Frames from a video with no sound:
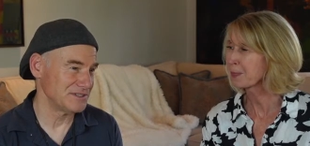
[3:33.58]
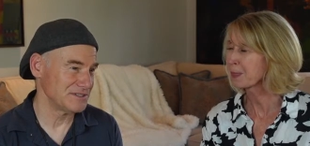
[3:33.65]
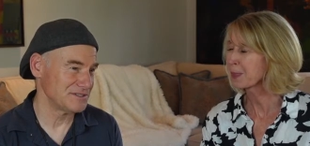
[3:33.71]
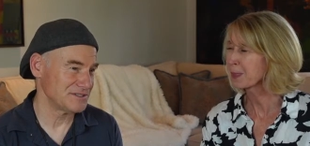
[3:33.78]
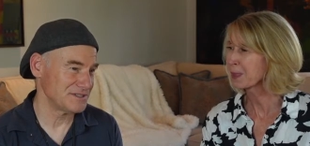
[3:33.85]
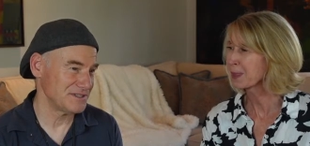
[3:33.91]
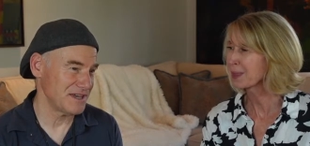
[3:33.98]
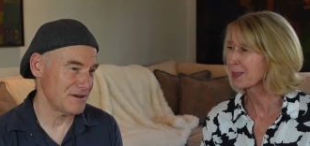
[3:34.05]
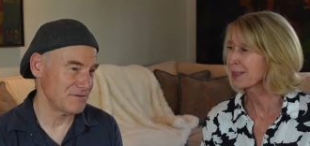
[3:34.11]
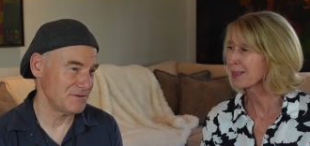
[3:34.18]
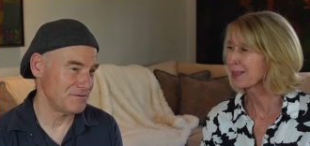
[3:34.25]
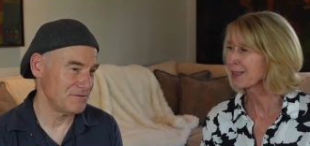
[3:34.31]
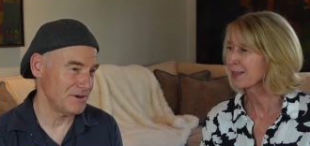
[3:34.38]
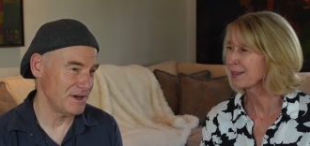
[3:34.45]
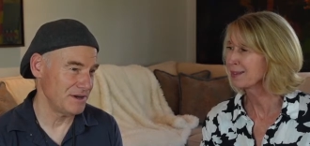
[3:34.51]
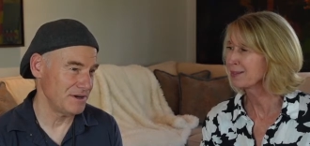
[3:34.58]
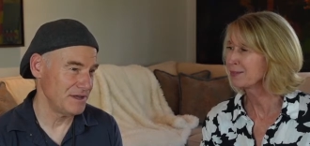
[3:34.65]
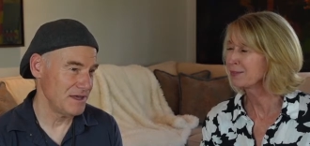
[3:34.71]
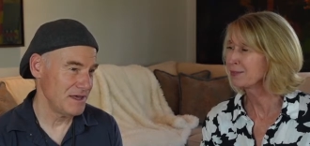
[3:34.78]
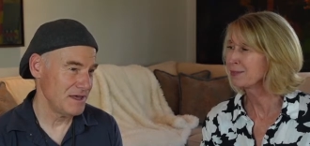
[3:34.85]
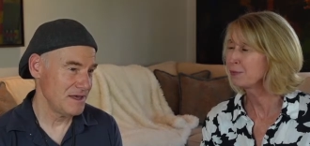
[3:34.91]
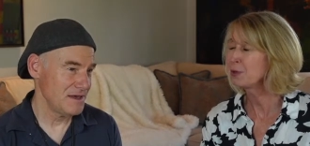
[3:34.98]
Speaker 1: just having fun.
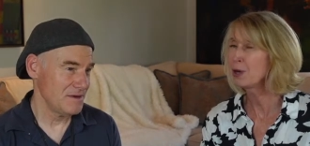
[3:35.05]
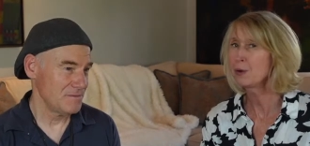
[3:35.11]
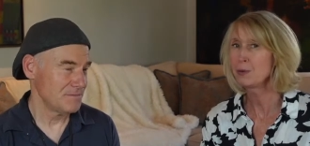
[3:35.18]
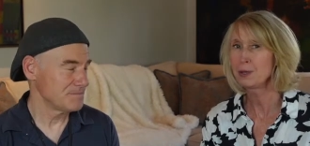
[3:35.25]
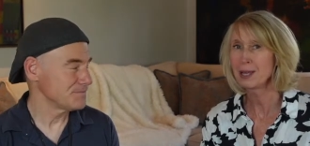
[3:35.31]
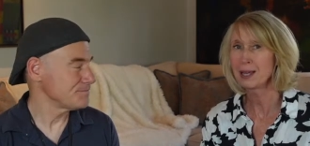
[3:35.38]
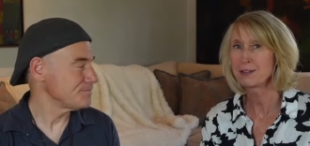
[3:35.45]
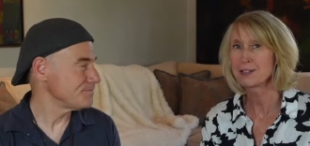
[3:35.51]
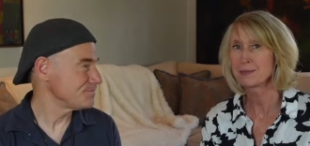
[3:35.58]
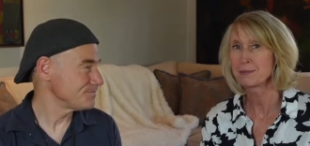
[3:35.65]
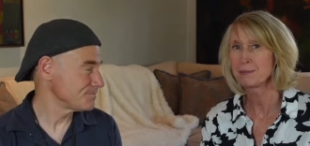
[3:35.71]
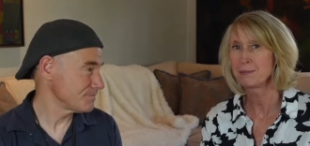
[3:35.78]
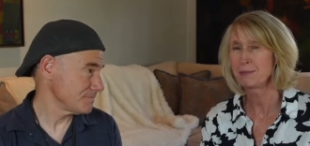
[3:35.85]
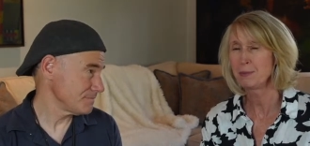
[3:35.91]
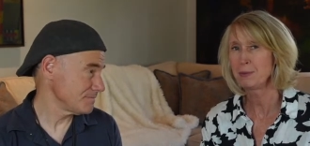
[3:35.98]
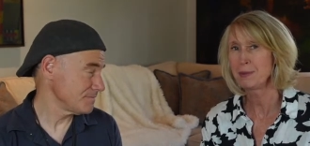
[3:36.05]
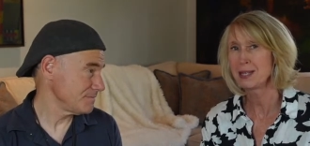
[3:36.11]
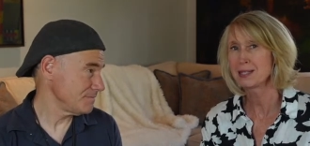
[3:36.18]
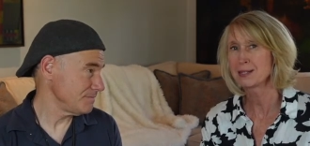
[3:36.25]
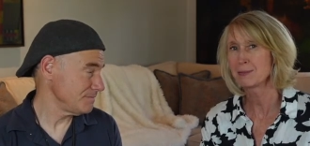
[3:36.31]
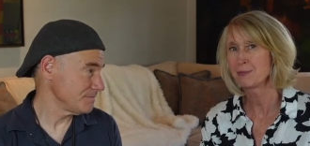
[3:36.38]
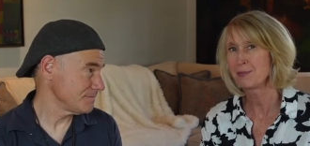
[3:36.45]
Speaker 2: Well, we had some, we
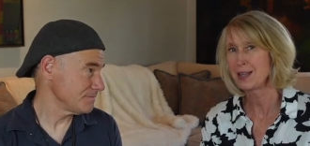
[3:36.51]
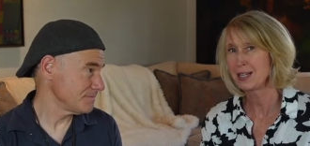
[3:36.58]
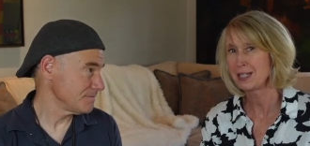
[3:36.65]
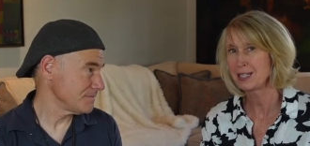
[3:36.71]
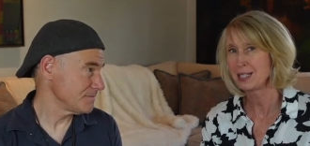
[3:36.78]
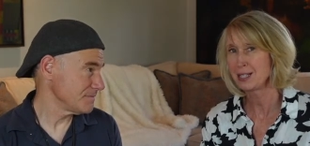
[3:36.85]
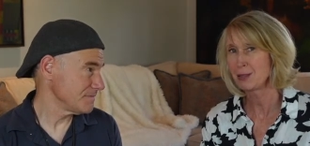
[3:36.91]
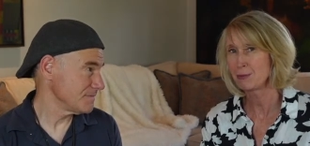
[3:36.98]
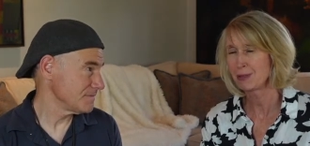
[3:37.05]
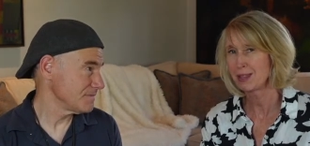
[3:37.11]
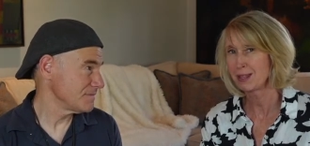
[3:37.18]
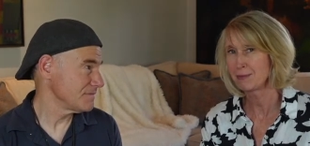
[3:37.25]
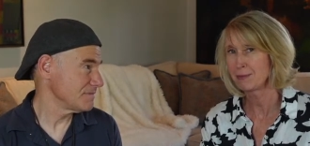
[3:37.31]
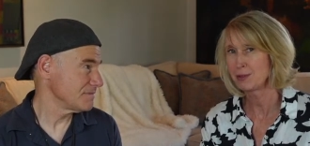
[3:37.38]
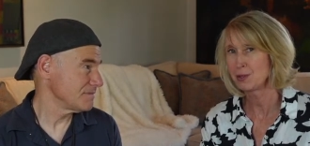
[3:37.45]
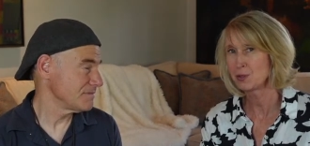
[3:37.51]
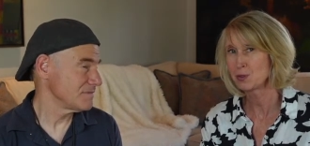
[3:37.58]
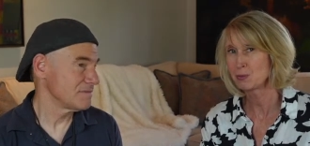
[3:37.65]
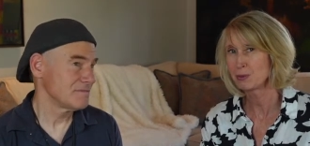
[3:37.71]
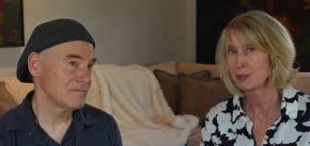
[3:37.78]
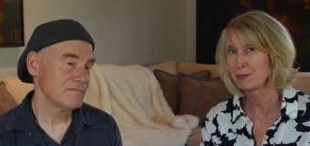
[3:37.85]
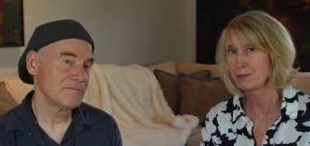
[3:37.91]
made some fake teeth with them, and those
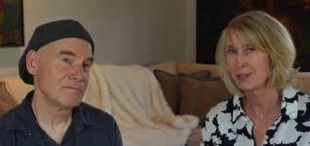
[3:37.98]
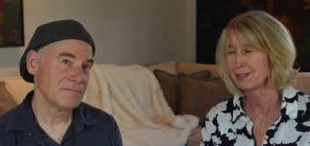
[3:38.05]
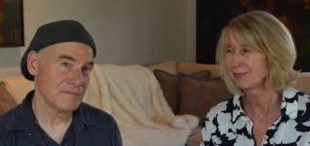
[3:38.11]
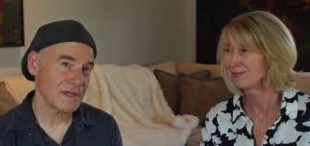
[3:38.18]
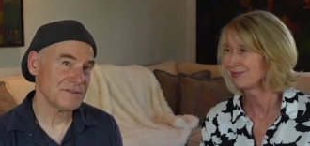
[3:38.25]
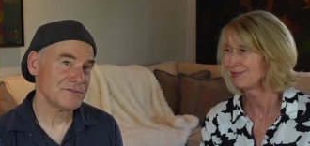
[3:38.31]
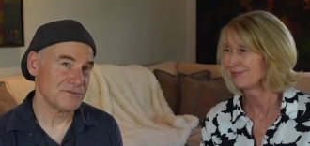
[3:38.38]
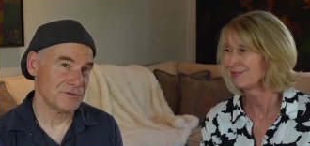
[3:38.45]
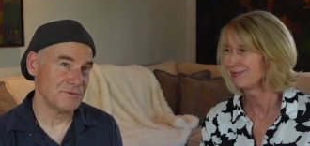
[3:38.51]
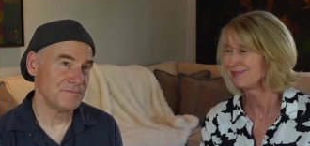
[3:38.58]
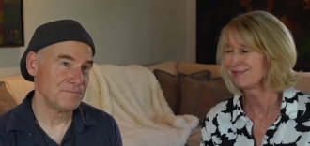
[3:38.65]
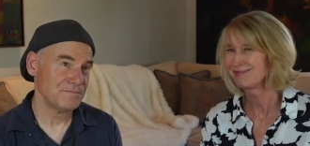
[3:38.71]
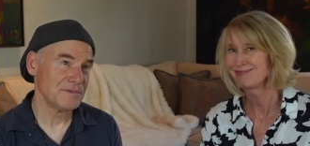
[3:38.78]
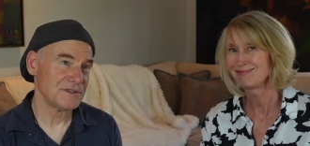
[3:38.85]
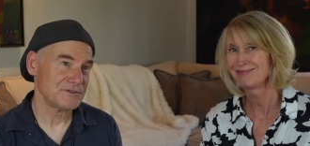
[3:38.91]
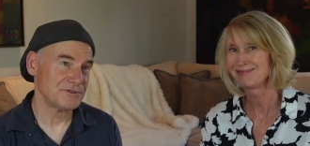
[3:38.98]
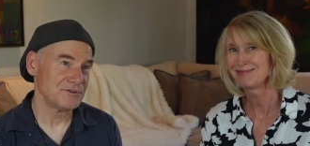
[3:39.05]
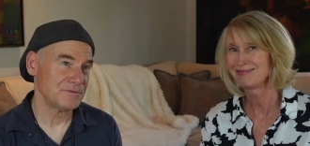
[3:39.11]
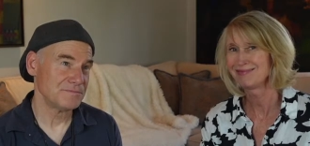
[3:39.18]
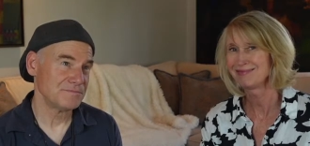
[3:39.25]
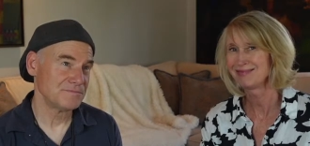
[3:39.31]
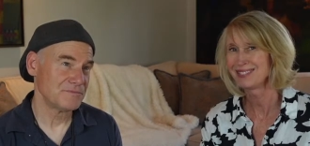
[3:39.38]
were pretty
Speaker 1: that's true. That's
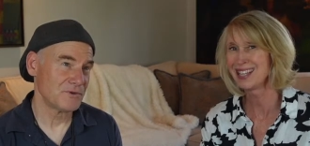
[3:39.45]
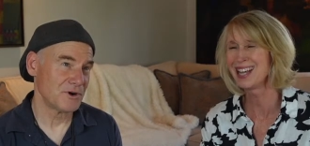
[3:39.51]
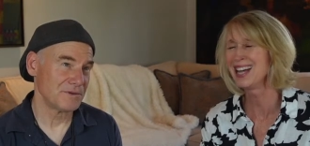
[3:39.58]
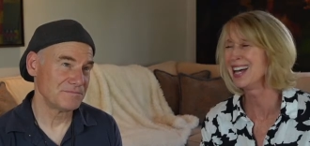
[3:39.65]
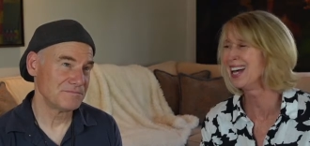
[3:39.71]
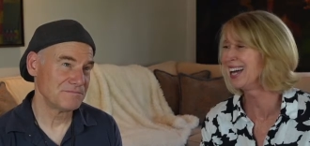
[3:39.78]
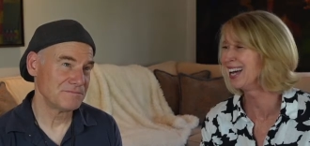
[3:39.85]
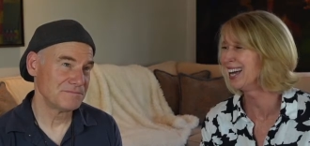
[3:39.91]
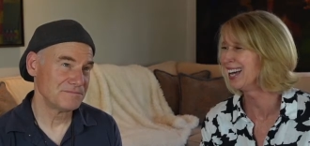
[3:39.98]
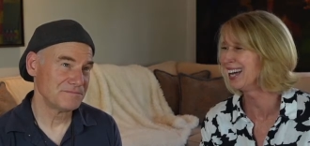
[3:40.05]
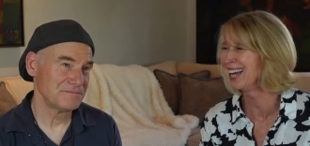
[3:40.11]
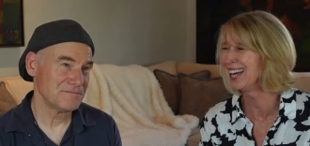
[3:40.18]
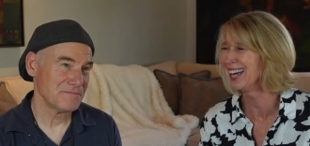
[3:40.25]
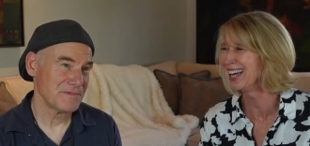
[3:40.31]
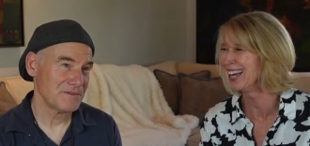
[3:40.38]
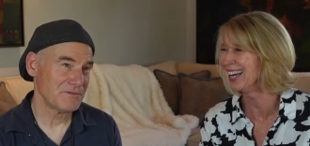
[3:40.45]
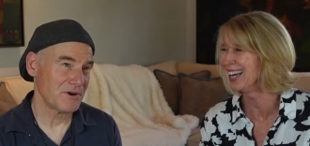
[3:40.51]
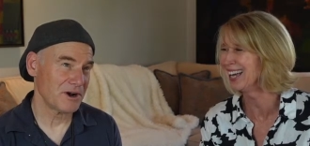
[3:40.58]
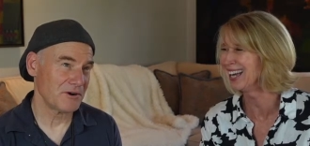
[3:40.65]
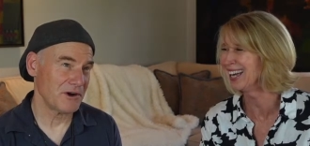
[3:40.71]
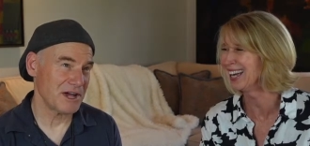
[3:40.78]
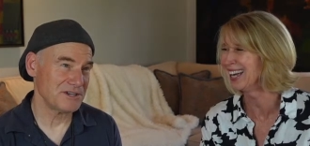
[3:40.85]
true.
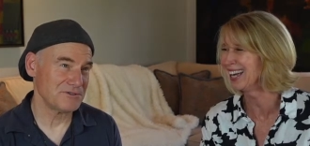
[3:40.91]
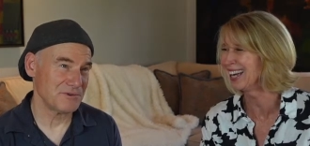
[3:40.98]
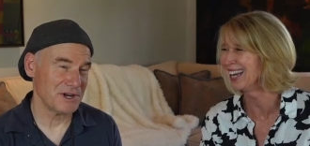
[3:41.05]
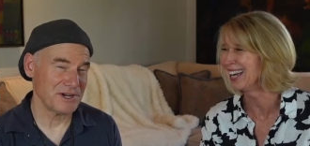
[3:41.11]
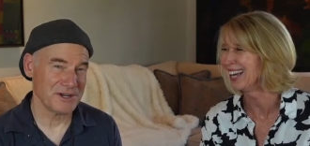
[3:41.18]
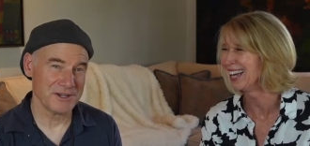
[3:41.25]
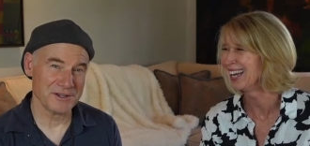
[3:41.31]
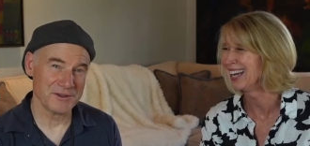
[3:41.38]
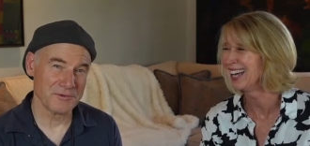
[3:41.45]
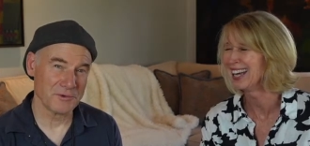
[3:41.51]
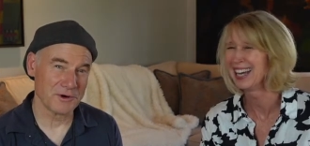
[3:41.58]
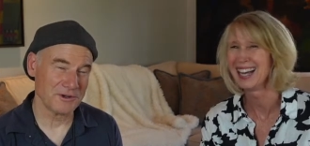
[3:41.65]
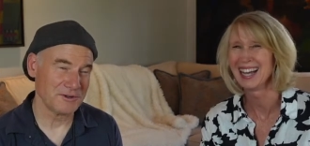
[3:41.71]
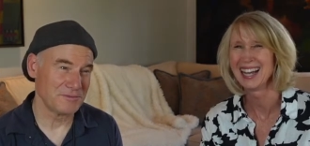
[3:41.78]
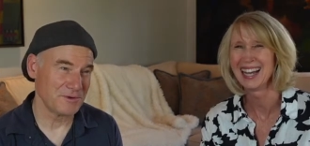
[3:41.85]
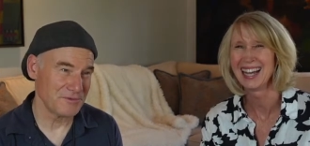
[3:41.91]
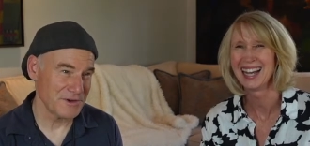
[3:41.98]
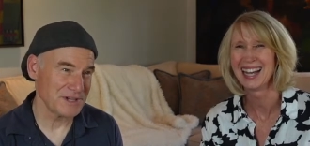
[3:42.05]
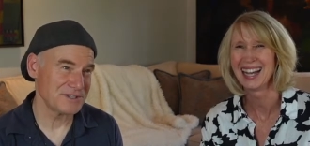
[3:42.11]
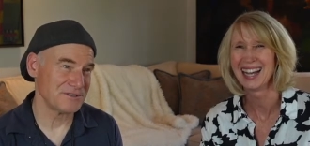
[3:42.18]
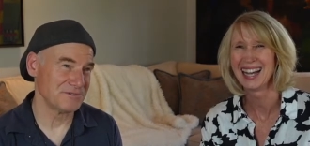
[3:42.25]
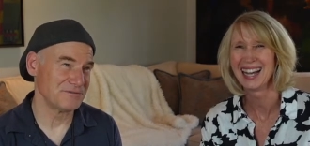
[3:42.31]
Before I graduated into the world of
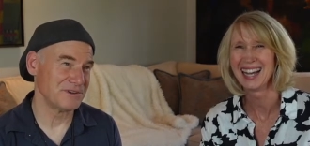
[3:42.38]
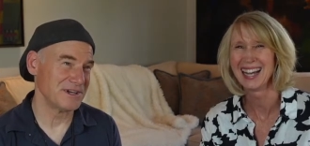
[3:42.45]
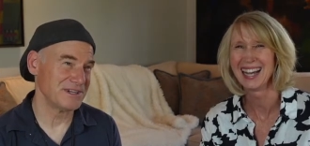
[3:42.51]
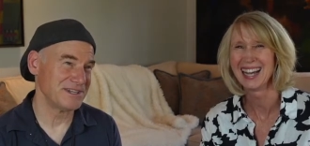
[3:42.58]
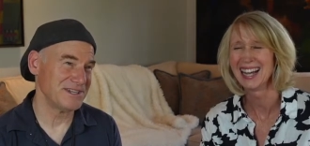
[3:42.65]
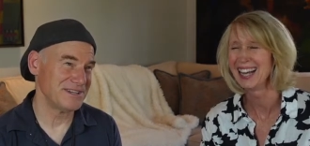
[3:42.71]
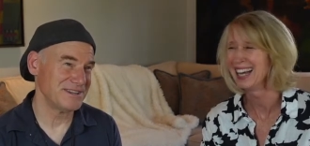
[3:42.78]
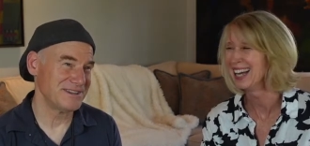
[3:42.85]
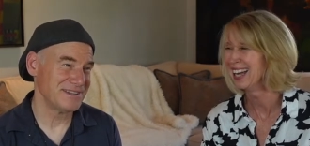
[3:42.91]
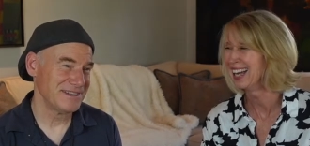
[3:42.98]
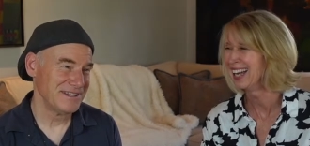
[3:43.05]
professional fake teeth.